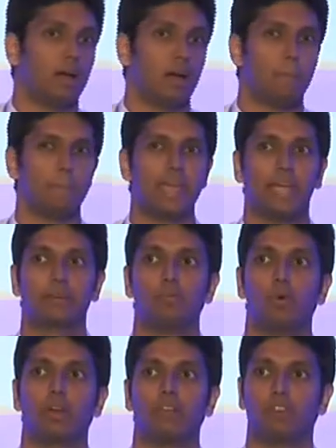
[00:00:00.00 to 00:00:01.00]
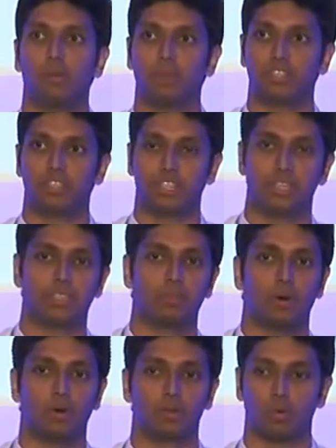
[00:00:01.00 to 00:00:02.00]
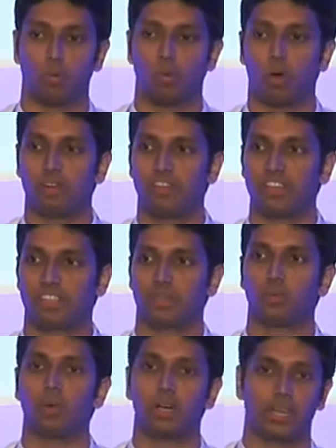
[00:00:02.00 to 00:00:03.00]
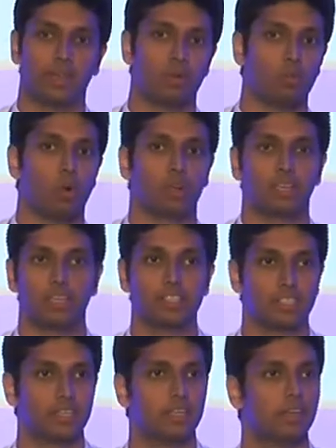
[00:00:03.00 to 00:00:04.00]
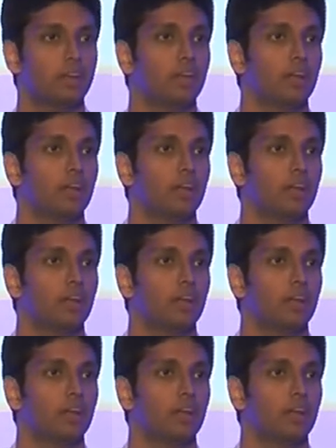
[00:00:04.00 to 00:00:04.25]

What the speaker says: make more informed decisions about what features are working, what isn't,